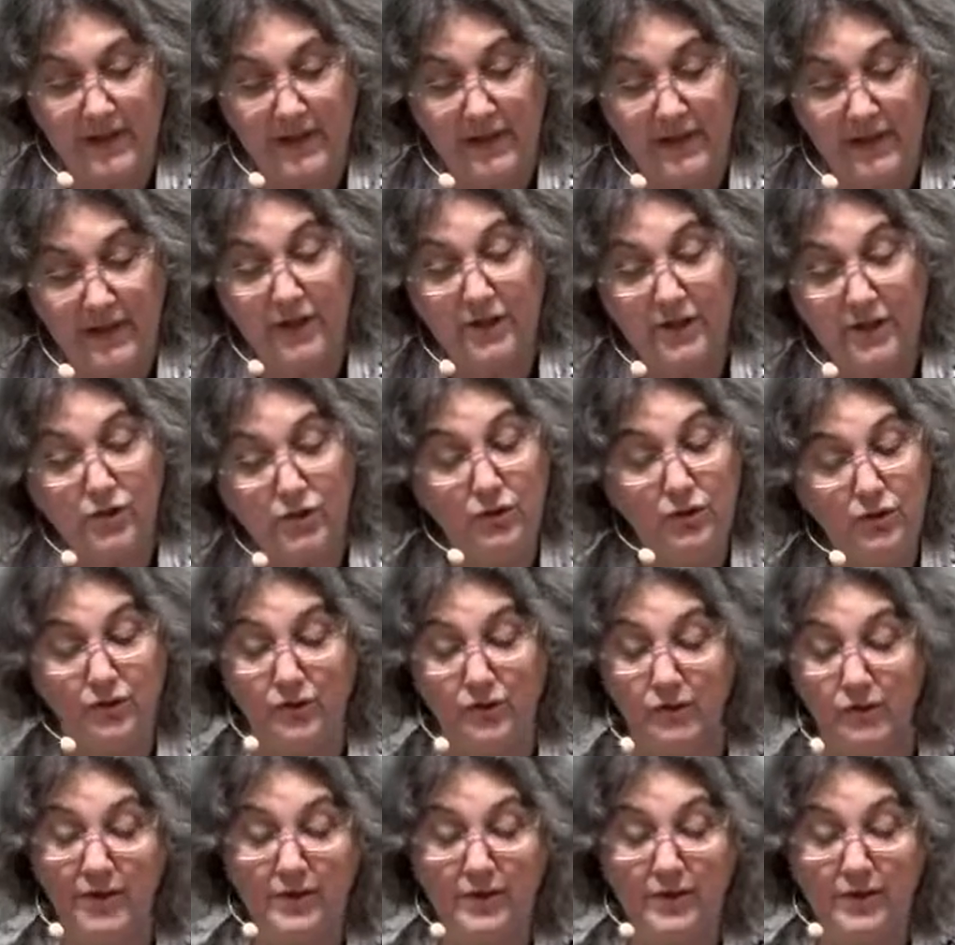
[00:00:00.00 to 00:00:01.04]
Like Jews
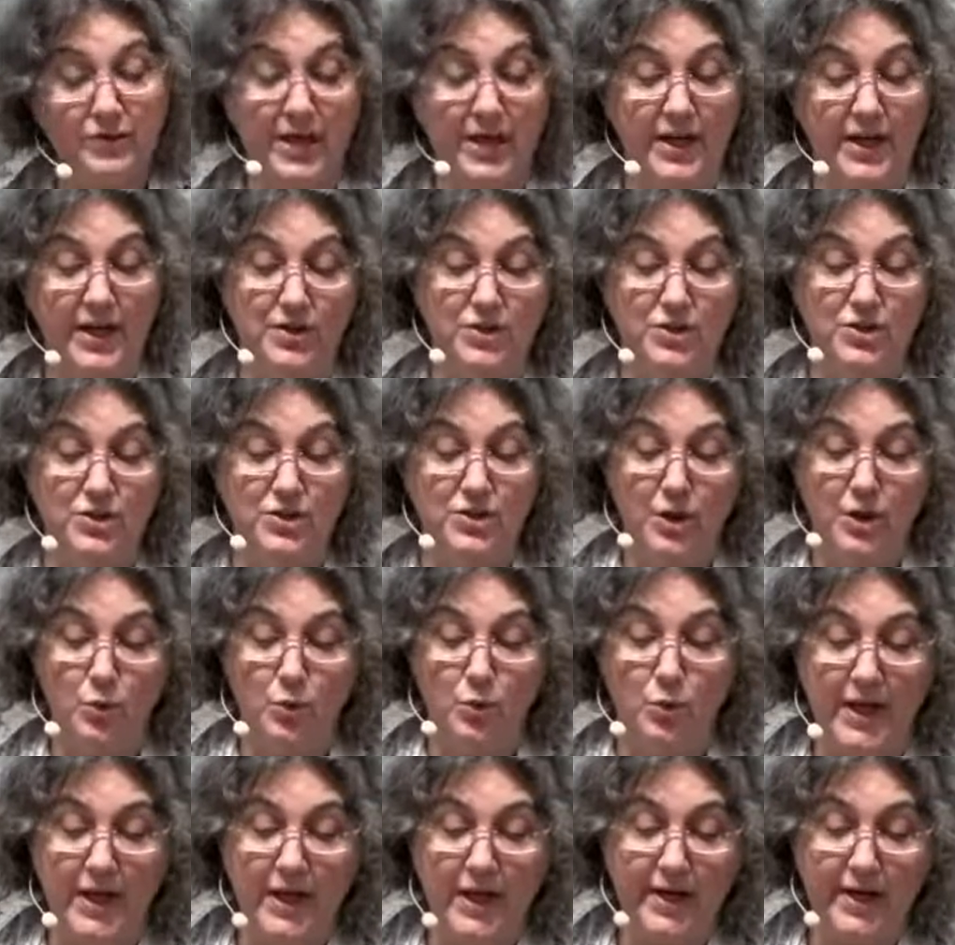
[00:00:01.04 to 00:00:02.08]
of every age,
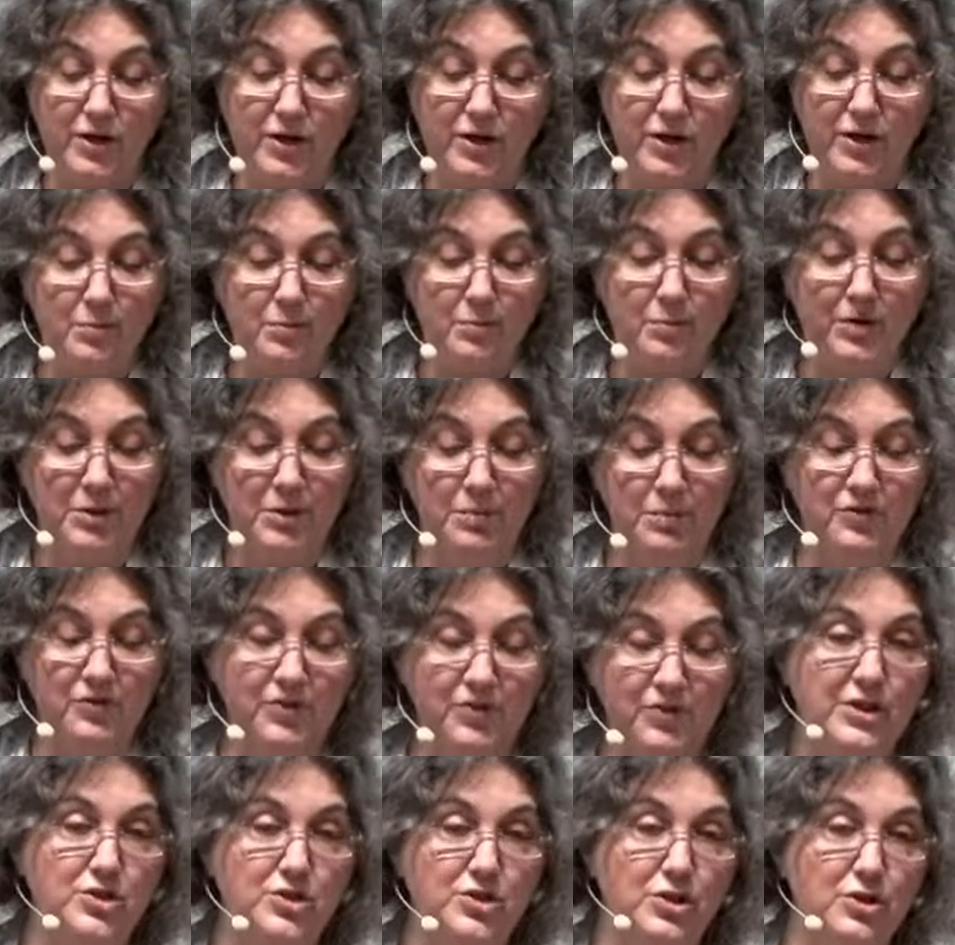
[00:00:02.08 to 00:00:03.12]
we echo our people's
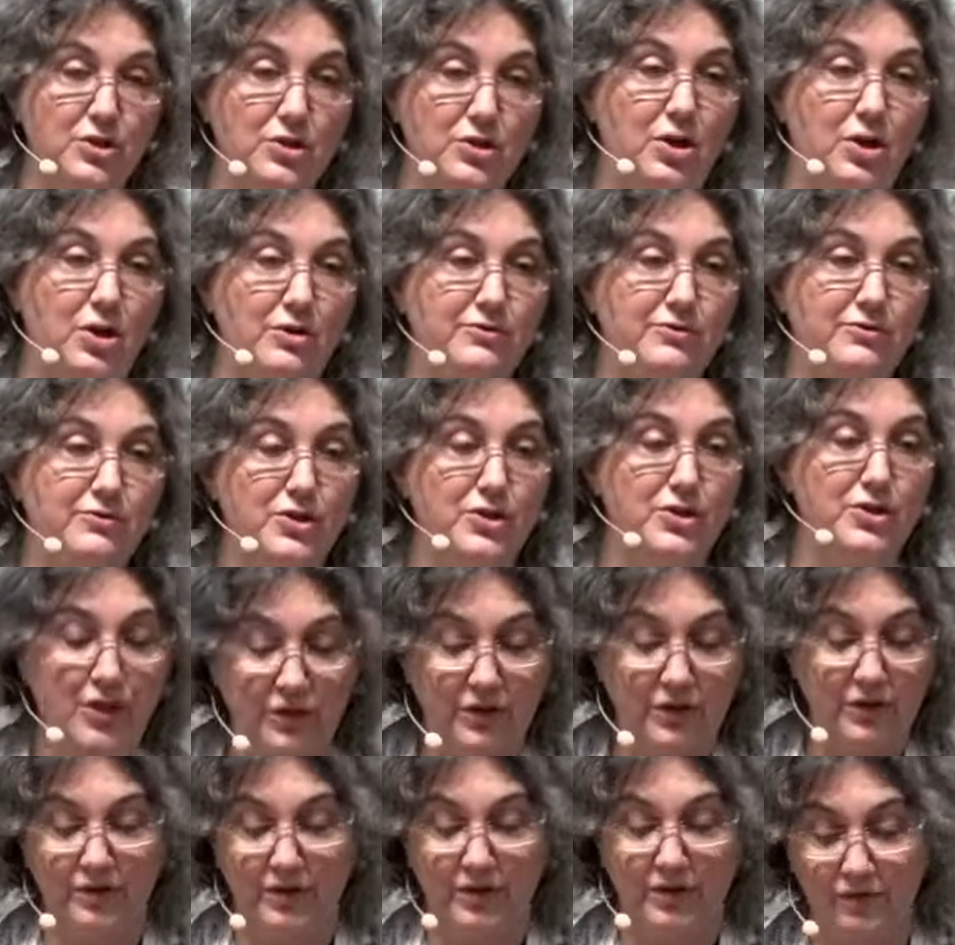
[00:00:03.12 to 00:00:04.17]
ancient call for
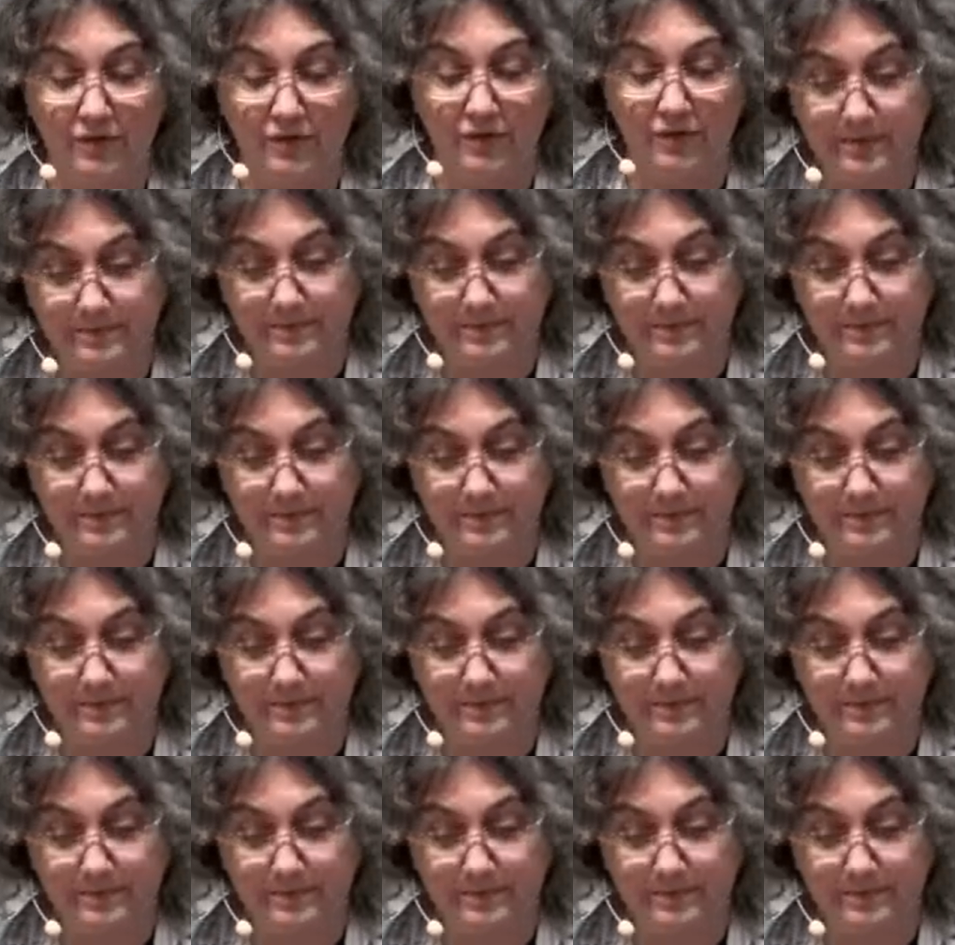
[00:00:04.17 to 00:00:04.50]
justice.